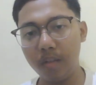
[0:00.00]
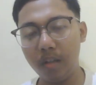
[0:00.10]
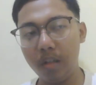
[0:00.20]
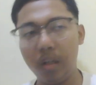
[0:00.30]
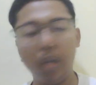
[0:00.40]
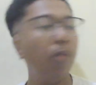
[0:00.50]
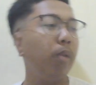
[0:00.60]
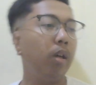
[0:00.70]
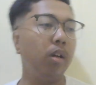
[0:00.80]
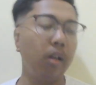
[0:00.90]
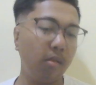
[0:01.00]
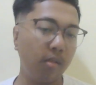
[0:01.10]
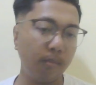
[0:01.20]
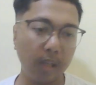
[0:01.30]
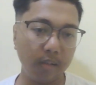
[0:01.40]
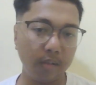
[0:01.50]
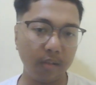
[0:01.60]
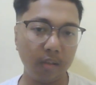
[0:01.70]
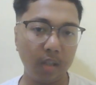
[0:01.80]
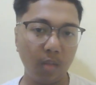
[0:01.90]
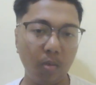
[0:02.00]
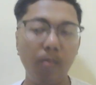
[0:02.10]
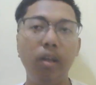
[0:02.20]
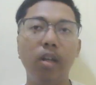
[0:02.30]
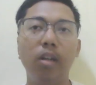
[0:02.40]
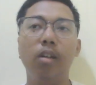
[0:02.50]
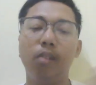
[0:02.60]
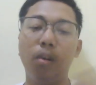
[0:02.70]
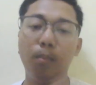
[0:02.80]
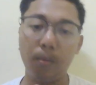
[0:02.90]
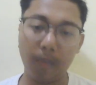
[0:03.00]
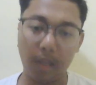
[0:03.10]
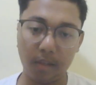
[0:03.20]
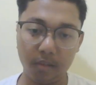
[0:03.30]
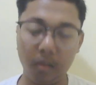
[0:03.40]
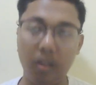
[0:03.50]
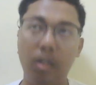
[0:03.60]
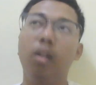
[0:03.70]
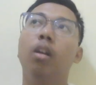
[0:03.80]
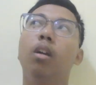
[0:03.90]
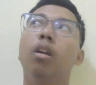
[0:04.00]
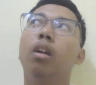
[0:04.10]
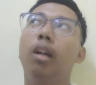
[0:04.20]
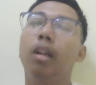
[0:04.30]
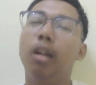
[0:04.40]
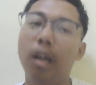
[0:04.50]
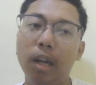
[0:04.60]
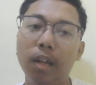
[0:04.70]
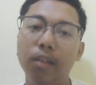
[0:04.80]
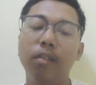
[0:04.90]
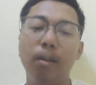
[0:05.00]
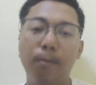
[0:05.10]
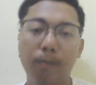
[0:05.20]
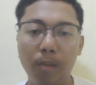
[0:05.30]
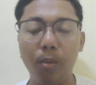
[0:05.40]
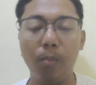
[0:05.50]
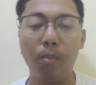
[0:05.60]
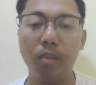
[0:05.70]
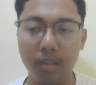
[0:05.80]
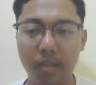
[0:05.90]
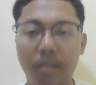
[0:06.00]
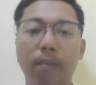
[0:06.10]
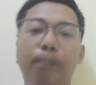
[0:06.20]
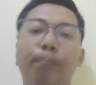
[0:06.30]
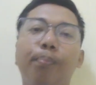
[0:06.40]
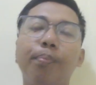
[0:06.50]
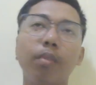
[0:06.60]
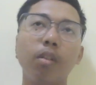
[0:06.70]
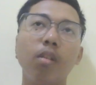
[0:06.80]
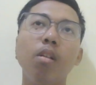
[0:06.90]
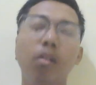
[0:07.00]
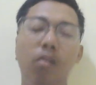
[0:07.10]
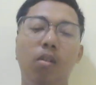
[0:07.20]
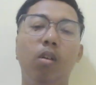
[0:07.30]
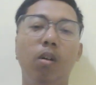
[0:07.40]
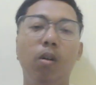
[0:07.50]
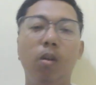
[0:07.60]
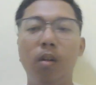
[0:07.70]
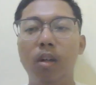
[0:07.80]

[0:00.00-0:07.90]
It cannot be a narrative text, it will be a descriptive text. So yeah, it has different purposes. Uh,